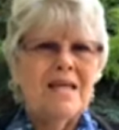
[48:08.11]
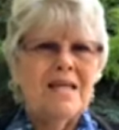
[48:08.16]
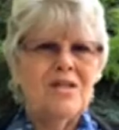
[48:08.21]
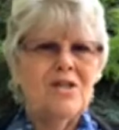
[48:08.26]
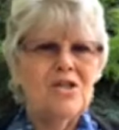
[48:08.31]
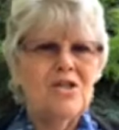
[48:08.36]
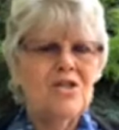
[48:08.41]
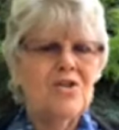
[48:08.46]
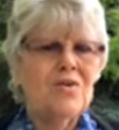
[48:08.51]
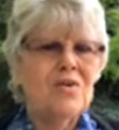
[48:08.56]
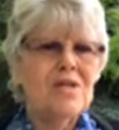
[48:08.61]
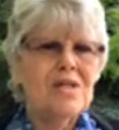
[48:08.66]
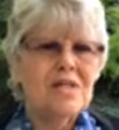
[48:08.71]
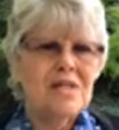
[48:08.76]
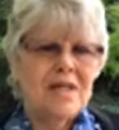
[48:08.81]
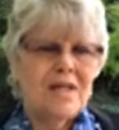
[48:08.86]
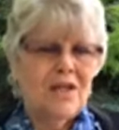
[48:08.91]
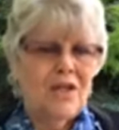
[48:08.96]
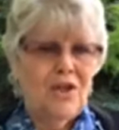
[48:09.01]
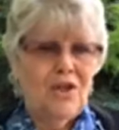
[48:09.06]
just notice
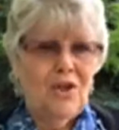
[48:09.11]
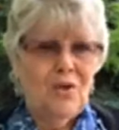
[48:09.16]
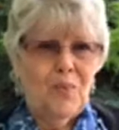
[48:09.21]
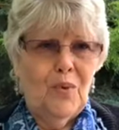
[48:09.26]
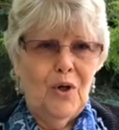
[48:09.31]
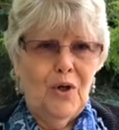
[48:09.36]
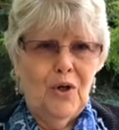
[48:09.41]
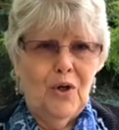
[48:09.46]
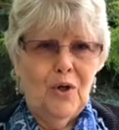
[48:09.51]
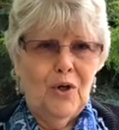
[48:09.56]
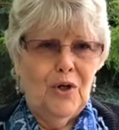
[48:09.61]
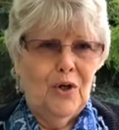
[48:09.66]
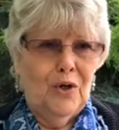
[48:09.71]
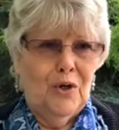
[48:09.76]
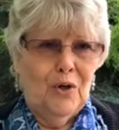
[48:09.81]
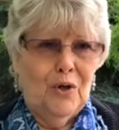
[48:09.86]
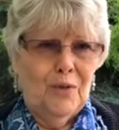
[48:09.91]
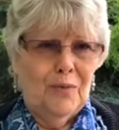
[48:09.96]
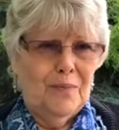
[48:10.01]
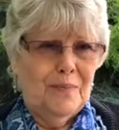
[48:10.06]
that you, where your,
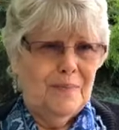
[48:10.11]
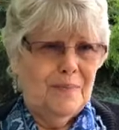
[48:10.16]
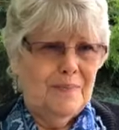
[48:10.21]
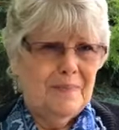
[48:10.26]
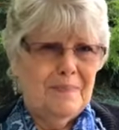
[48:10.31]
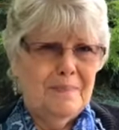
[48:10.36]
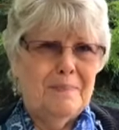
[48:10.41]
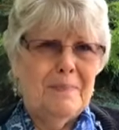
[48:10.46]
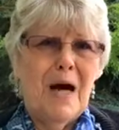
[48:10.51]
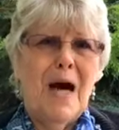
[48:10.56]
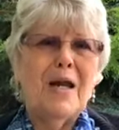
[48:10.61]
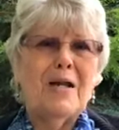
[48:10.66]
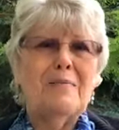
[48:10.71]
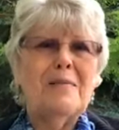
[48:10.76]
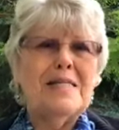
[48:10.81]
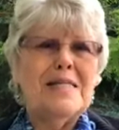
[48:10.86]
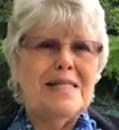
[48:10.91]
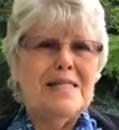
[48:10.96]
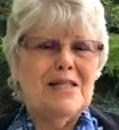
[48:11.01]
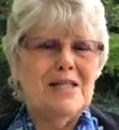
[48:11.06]
your bottom
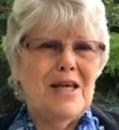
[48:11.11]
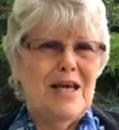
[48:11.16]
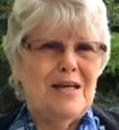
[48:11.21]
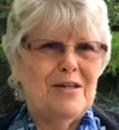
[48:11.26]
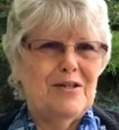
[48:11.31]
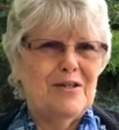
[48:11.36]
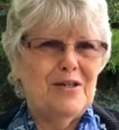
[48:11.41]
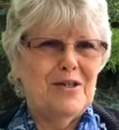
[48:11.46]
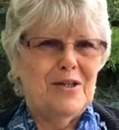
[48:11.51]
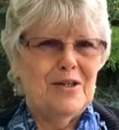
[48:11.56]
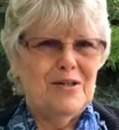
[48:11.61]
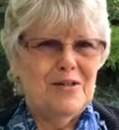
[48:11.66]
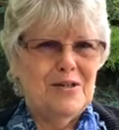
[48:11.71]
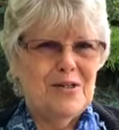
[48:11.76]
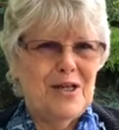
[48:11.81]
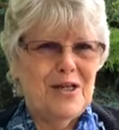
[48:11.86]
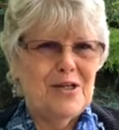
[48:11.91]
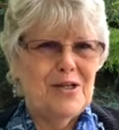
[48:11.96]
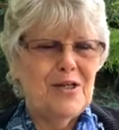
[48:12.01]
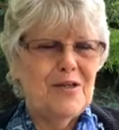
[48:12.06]
is, attached, is
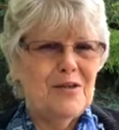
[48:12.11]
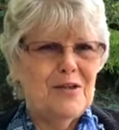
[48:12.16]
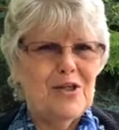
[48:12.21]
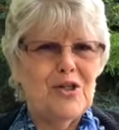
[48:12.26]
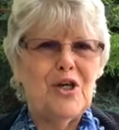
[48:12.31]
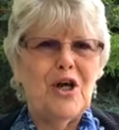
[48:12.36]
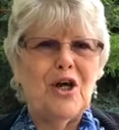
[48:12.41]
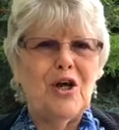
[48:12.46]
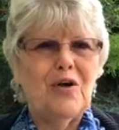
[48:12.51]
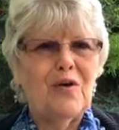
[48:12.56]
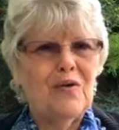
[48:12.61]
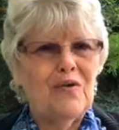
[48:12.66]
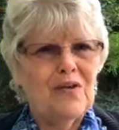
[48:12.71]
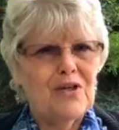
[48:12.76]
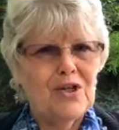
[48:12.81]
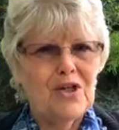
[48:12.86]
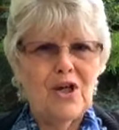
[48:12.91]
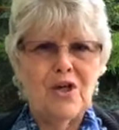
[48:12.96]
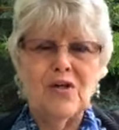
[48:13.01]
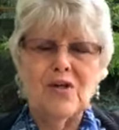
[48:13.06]
touching the chair and the
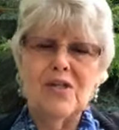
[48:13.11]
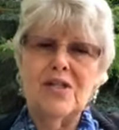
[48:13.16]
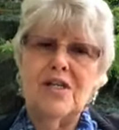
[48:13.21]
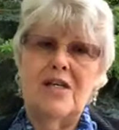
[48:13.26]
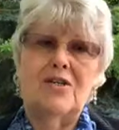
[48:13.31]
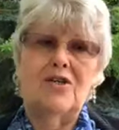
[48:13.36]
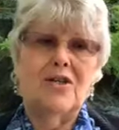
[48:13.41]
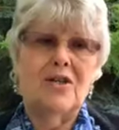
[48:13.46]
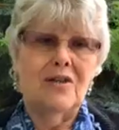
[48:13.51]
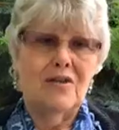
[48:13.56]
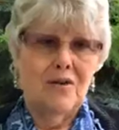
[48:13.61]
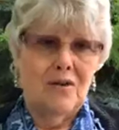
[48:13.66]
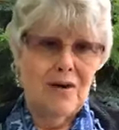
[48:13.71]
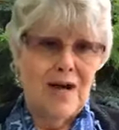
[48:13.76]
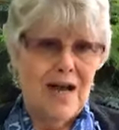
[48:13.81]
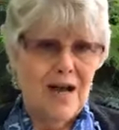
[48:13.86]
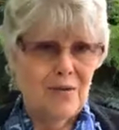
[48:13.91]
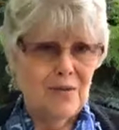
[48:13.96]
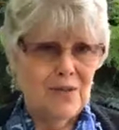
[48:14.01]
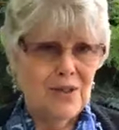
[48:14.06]
chair is touching the
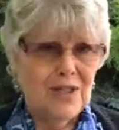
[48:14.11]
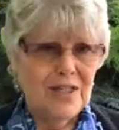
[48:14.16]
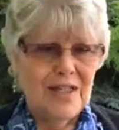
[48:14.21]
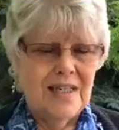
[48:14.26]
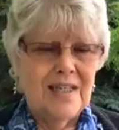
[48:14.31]
ground.